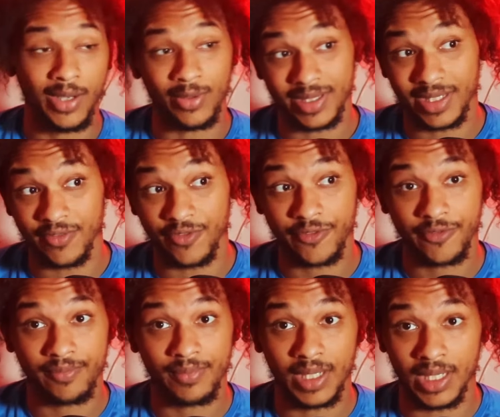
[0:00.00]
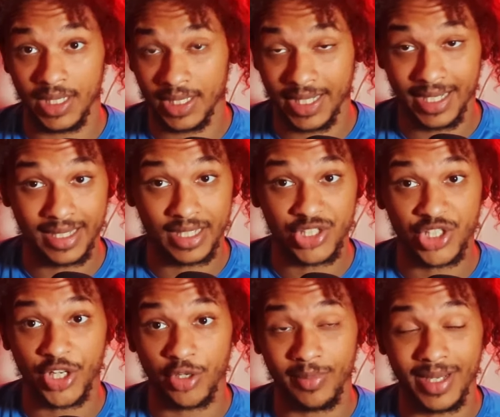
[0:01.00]
I would give a guy like
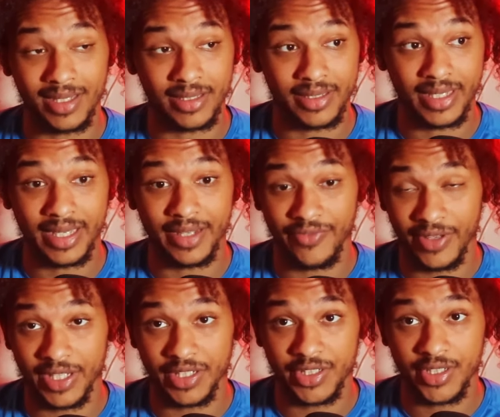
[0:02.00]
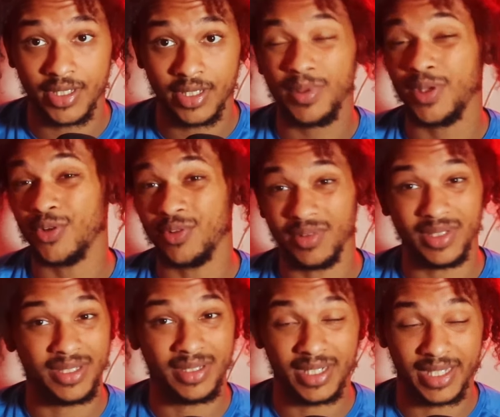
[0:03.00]
Sean O'Malley the advantage
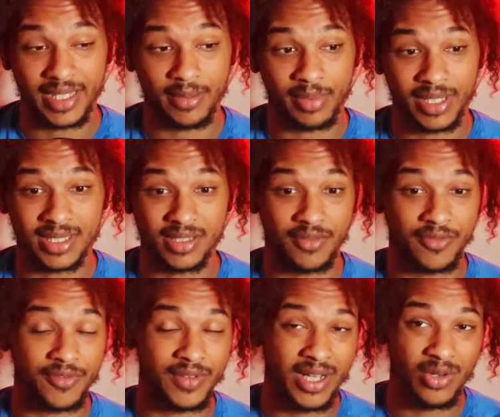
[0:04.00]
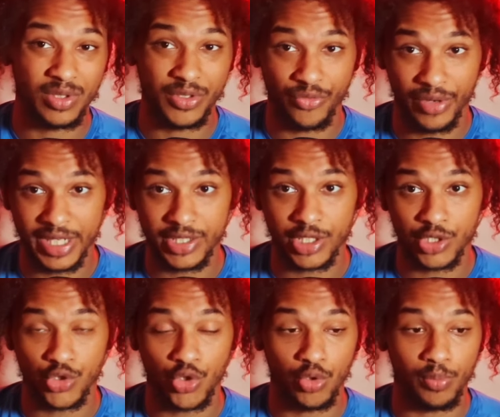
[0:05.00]
purely again because of not only range
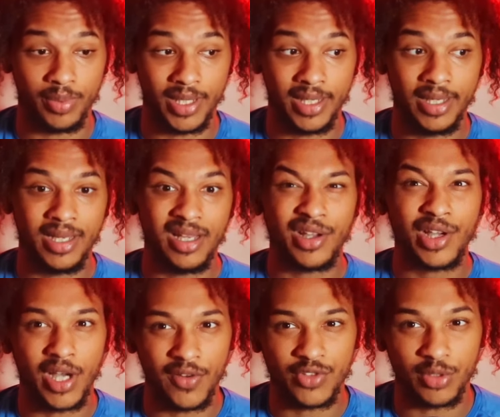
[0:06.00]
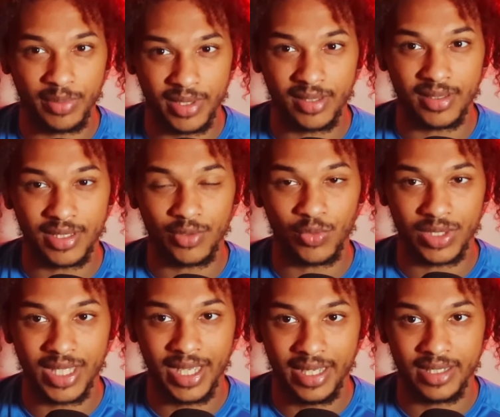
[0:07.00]
control but comfortability
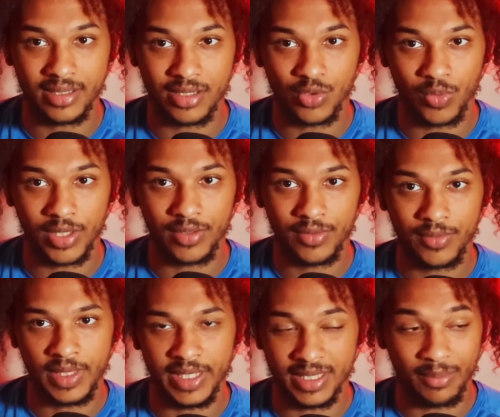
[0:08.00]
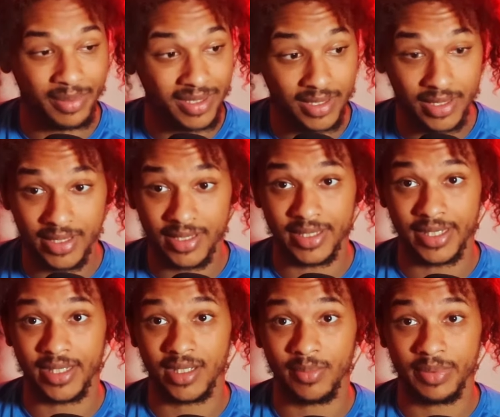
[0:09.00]
with the hands as well. His ability to
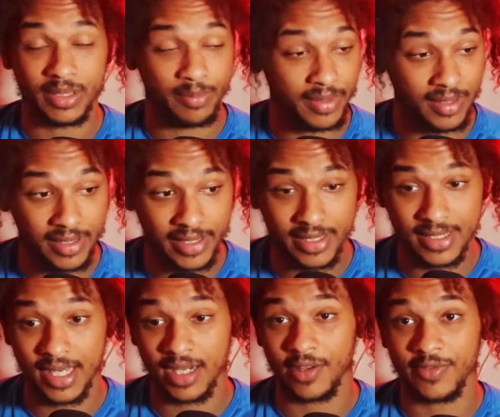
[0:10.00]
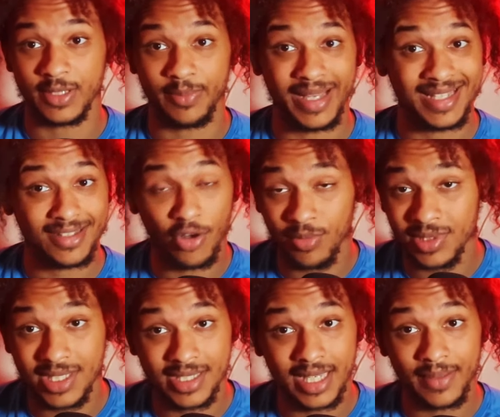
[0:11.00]
get up, his ability to tack off his best,
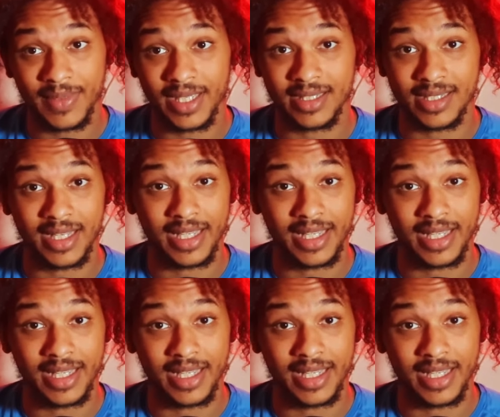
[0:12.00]
almost the same things I